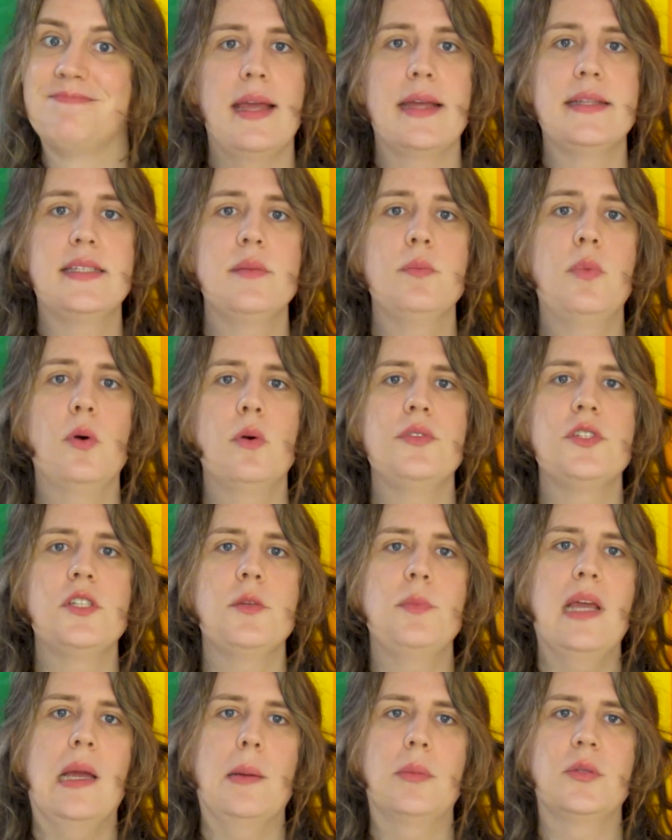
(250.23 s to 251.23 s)
It's important to
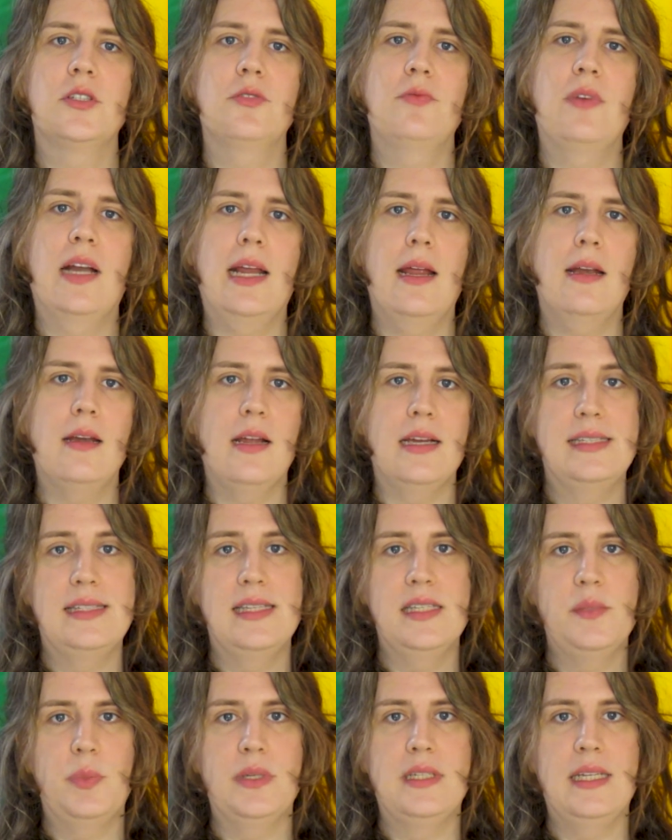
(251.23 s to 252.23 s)
be able to recognize
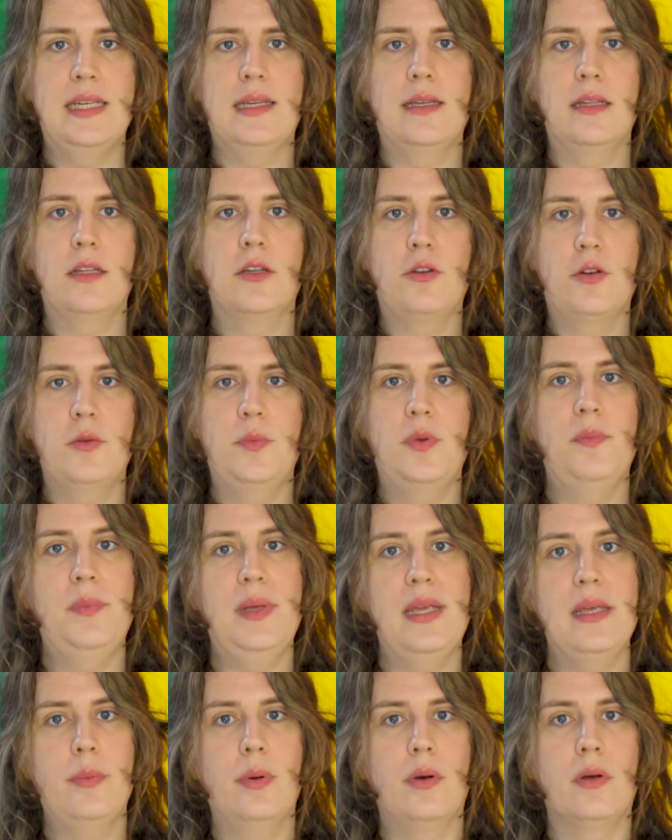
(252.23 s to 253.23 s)
this particular group of
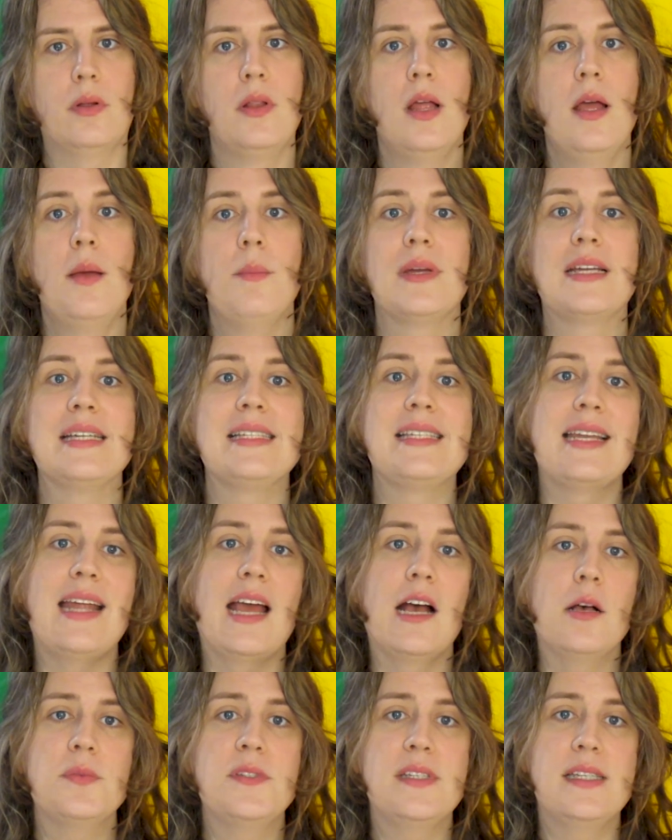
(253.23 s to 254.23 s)
people because it
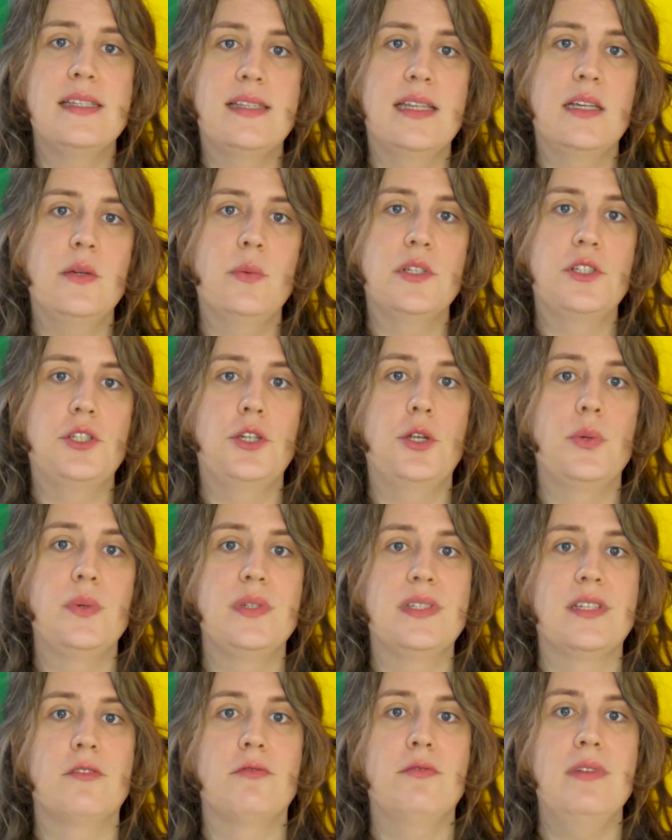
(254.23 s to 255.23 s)
helps distinguish who
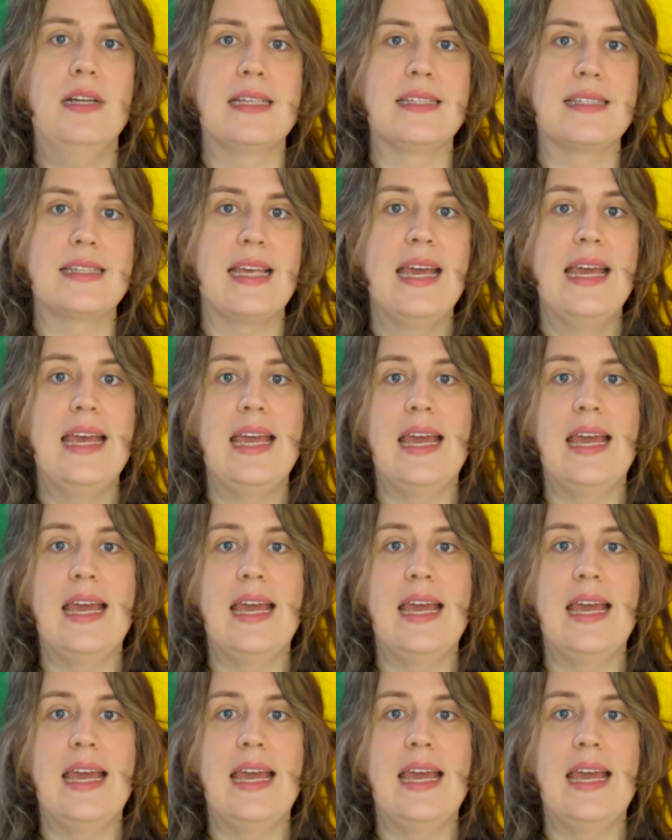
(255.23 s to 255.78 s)
is at risk.